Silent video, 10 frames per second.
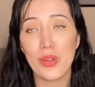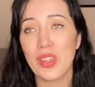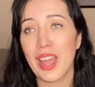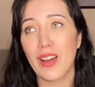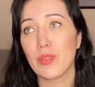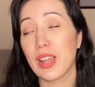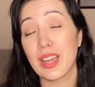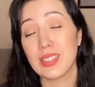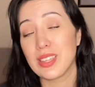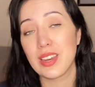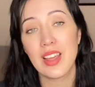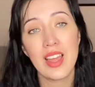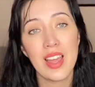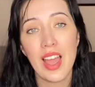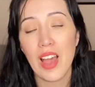They have, like I said,
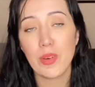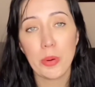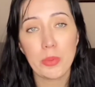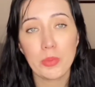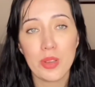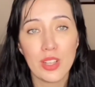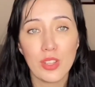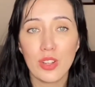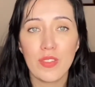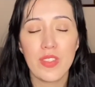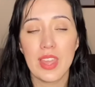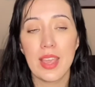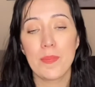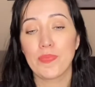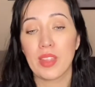have a problem with a lot of the